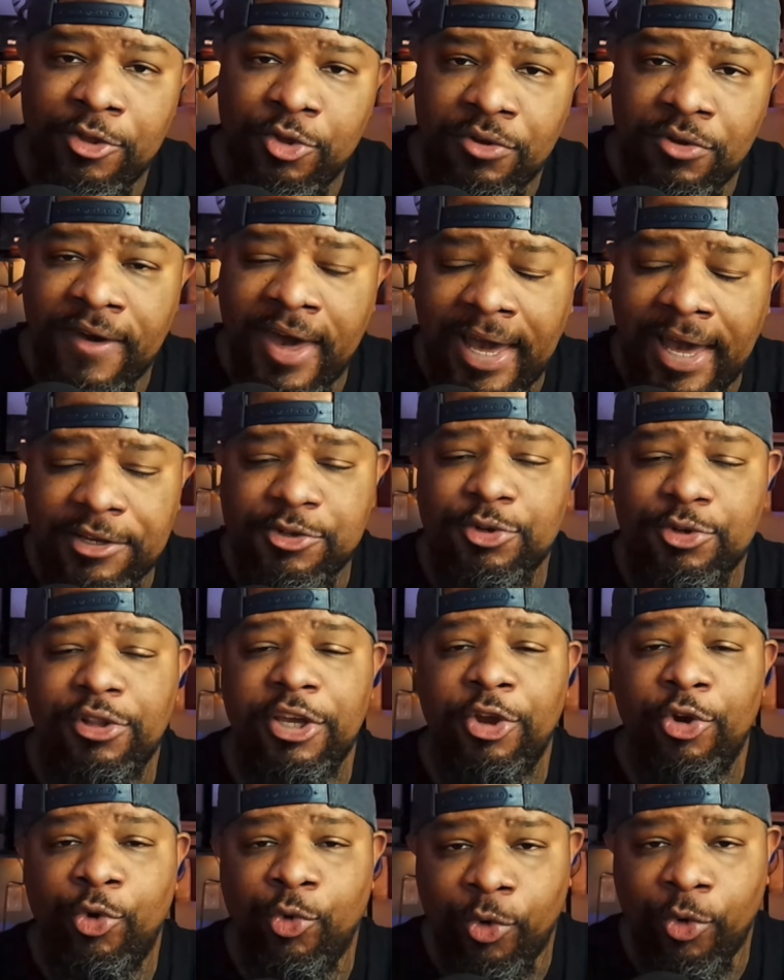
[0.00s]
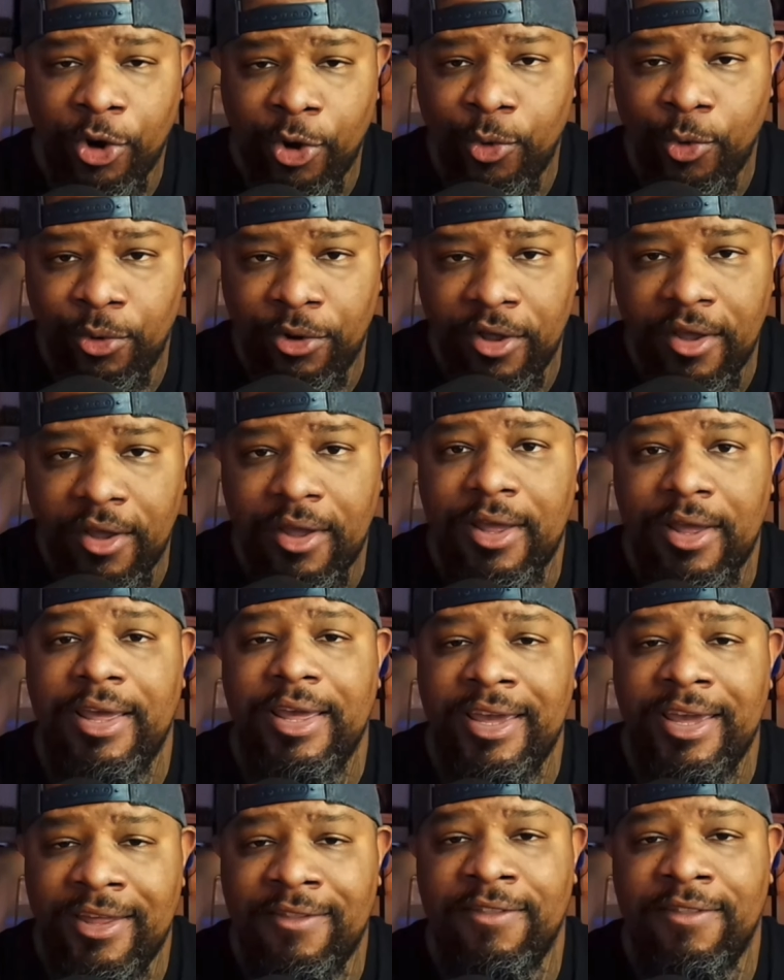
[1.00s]
You've actually
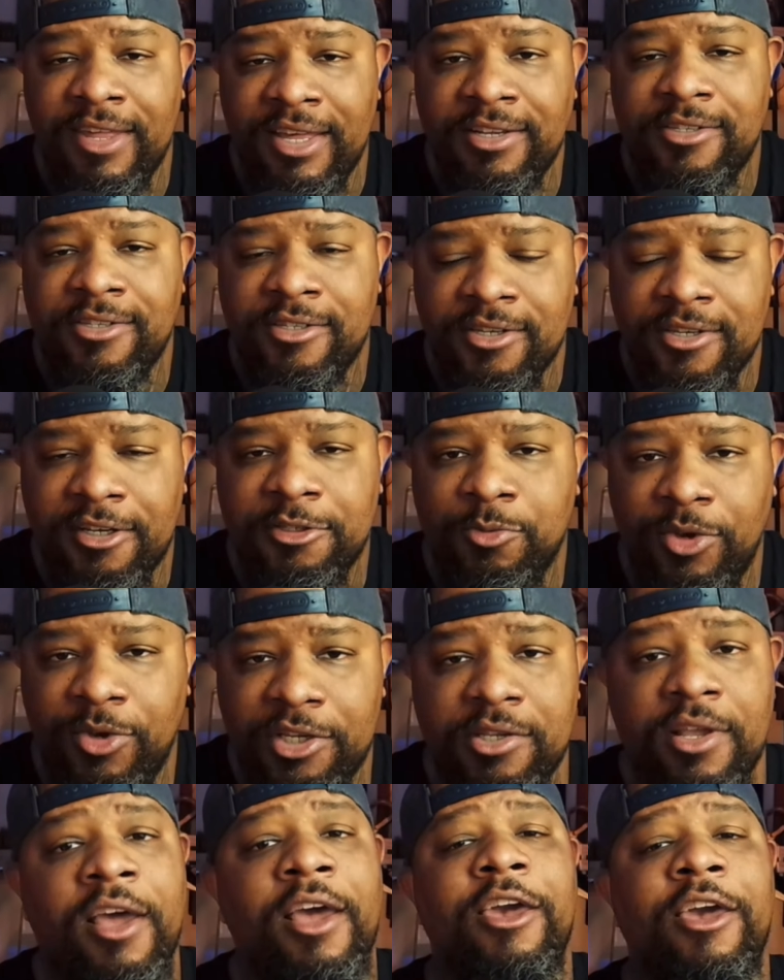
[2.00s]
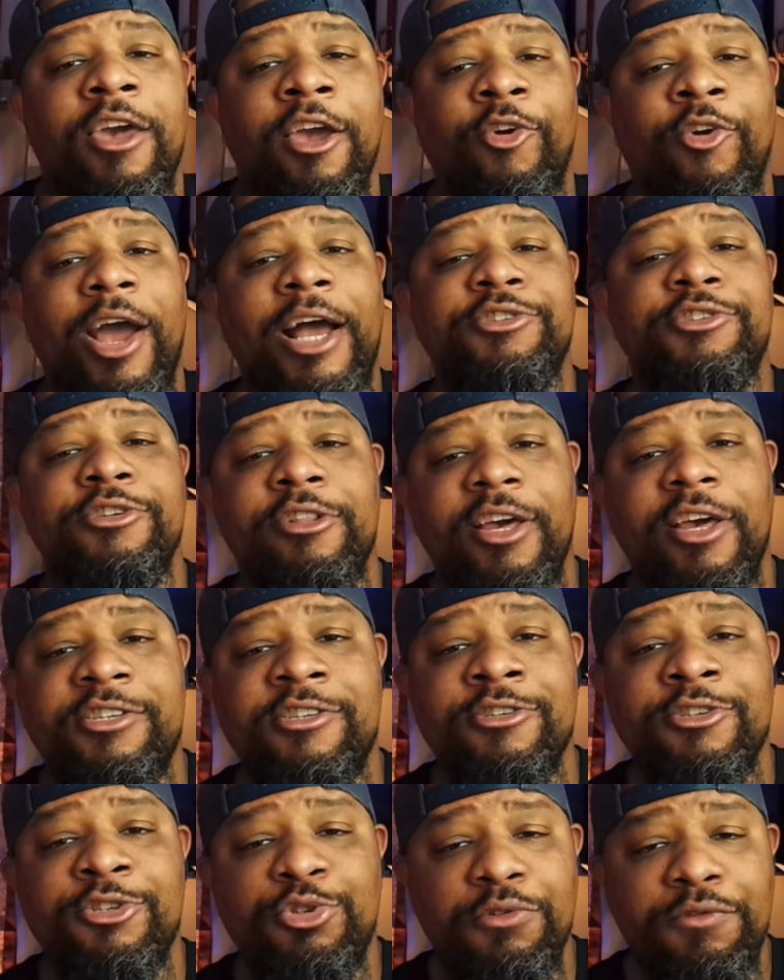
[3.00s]
grown in these six weeks.
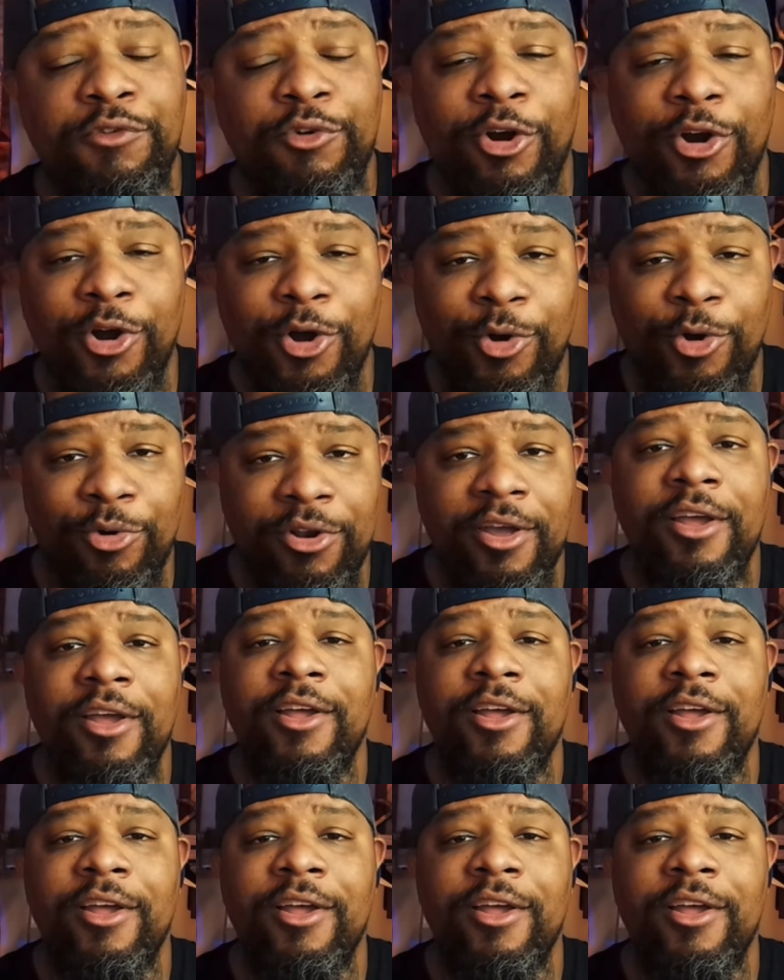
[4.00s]
Congratulations, you've grown.